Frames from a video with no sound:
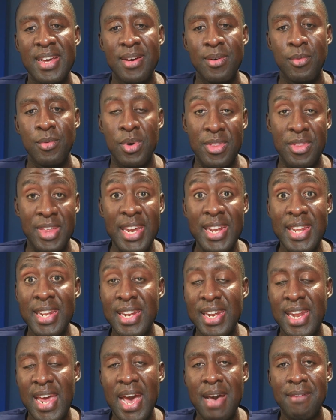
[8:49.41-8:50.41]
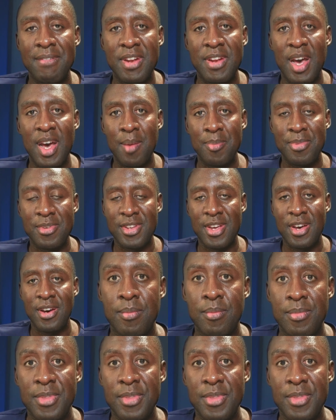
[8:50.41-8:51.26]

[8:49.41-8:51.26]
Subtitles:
well, they didn't have an upsell.